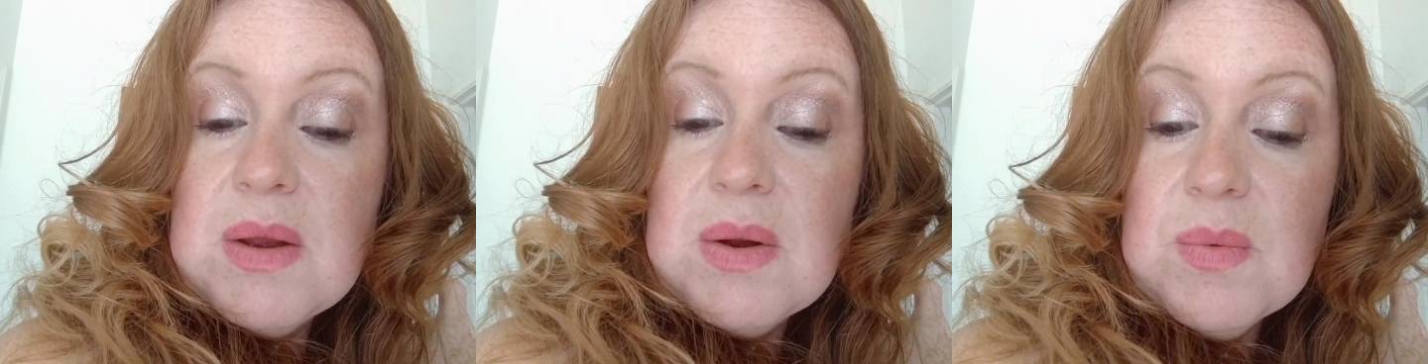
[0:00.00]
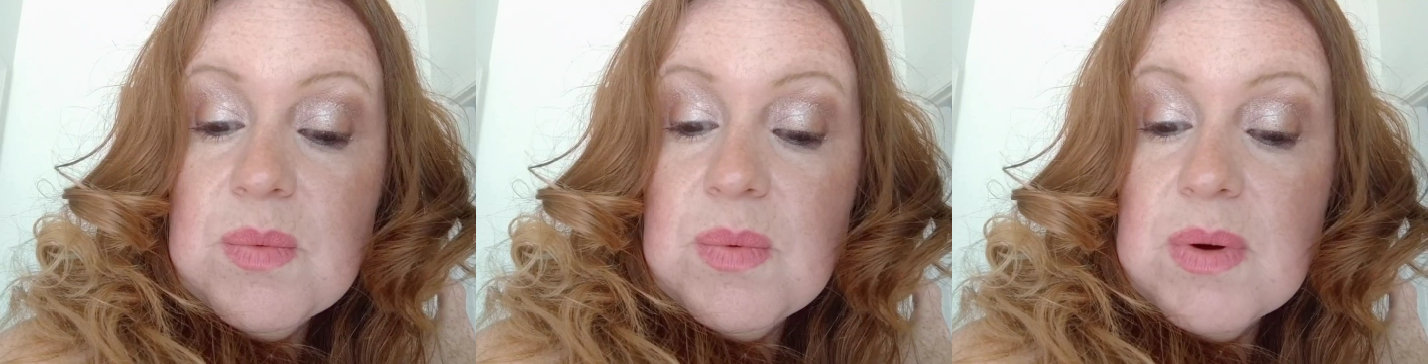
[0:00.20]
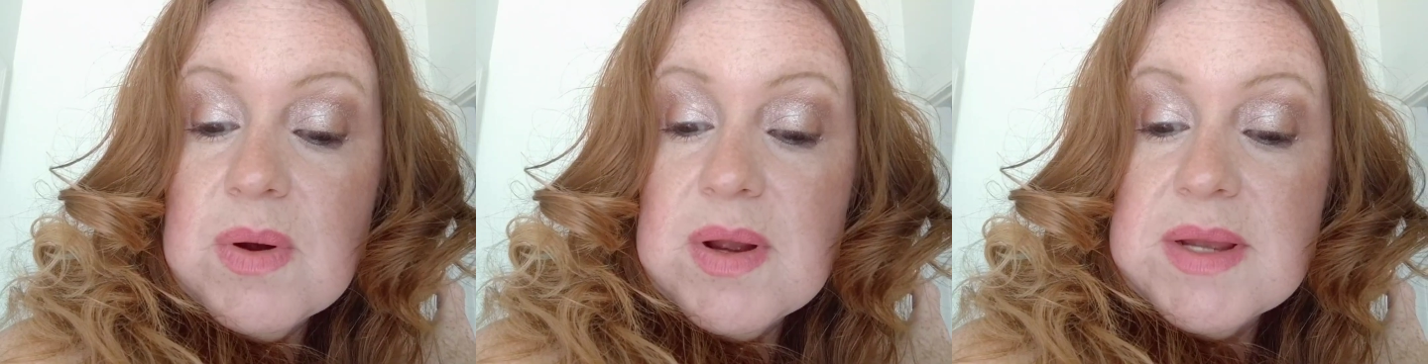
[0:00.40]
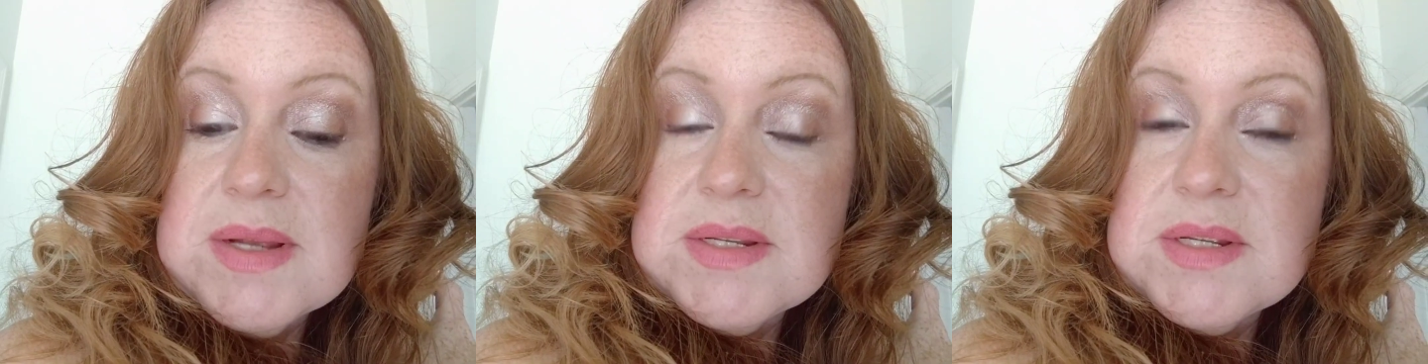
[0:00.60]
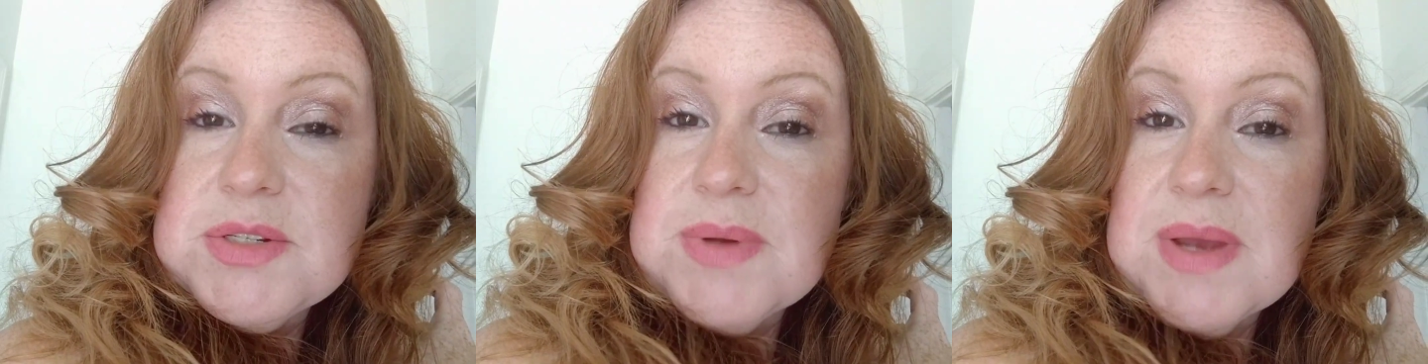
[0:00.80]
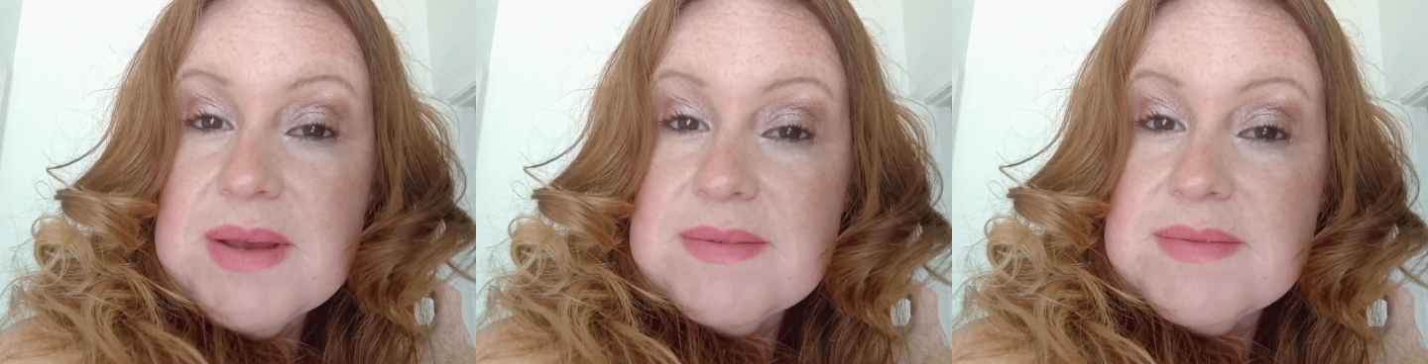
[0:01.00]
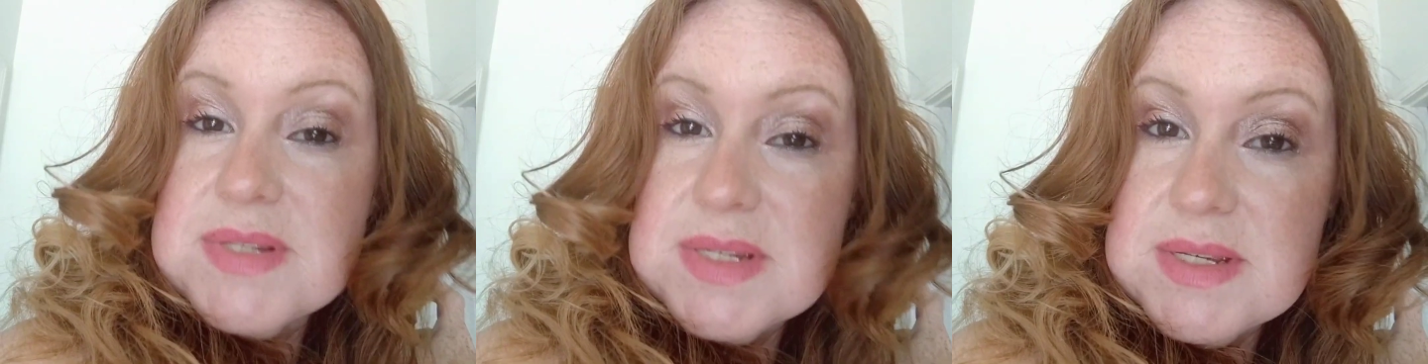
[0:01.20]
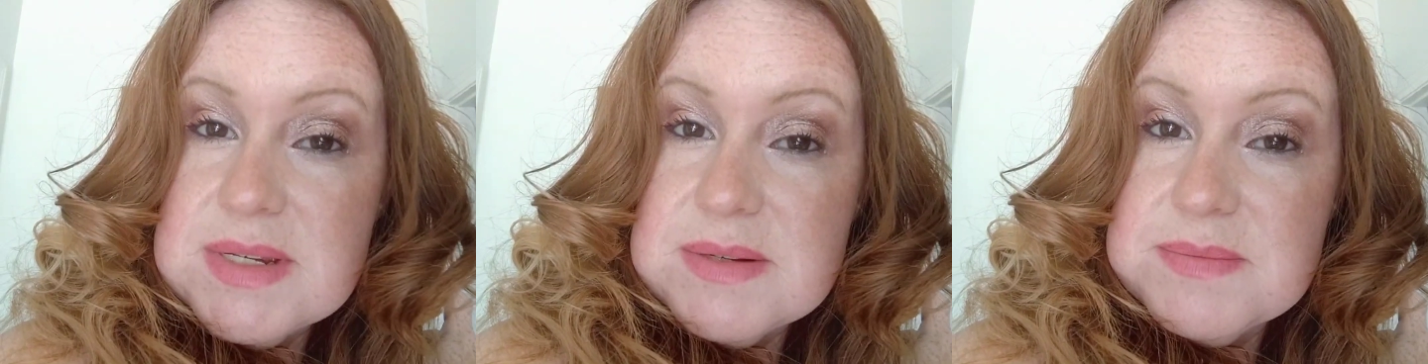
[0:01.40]
What did you have to
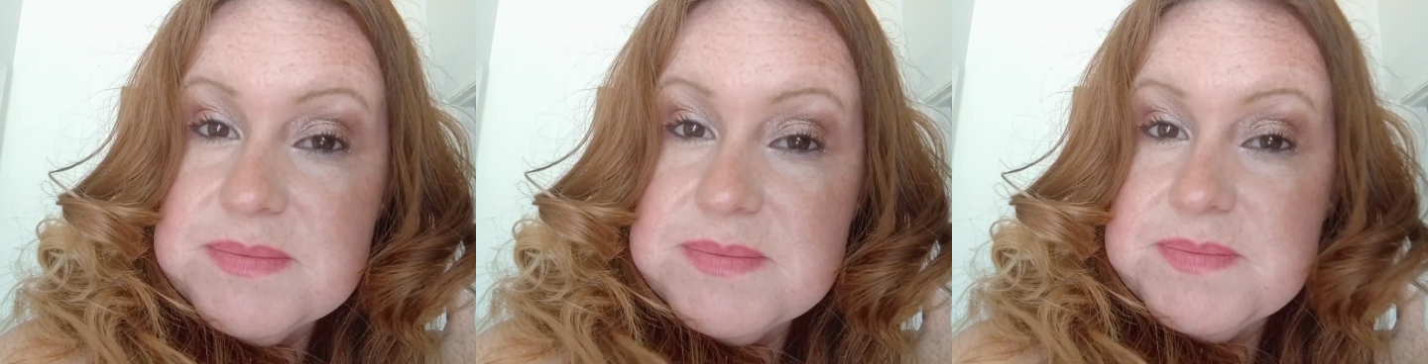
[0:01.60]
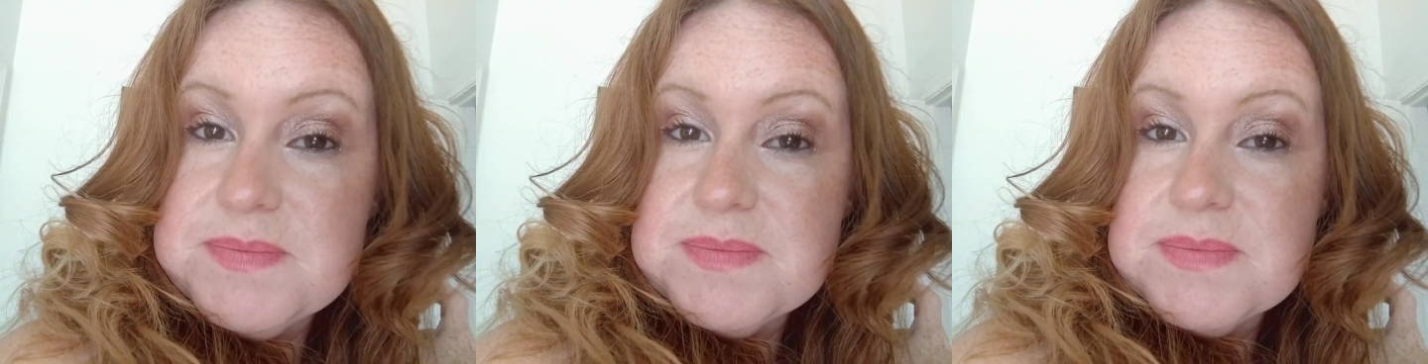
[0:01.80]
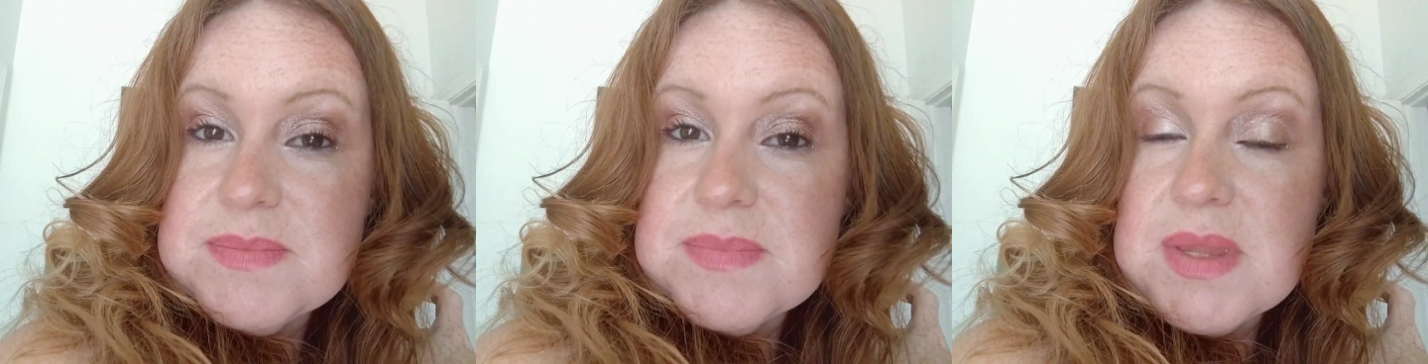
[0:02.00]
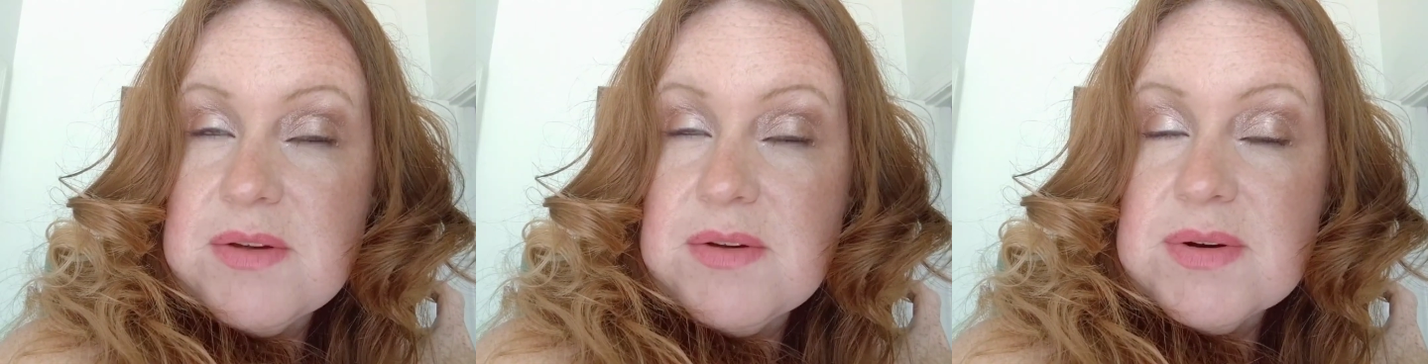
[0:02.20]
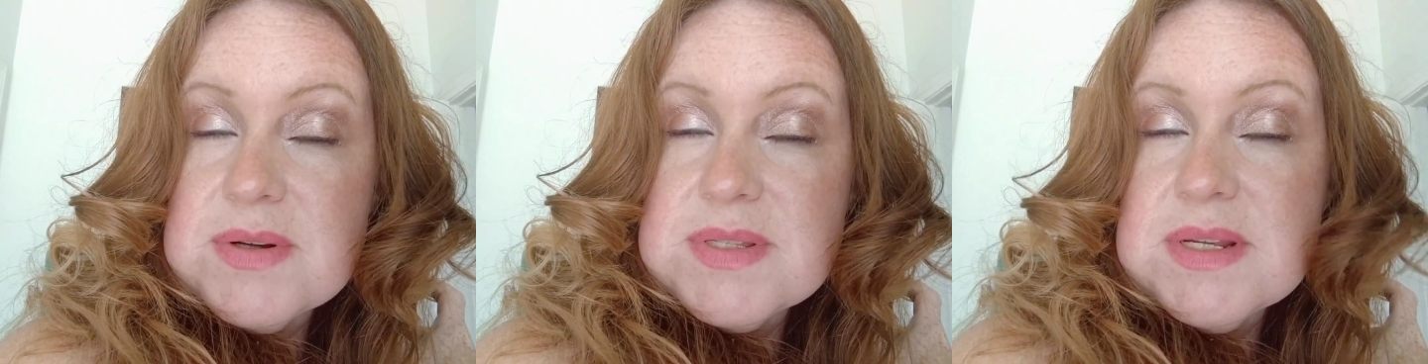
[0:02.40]
eat? Of course,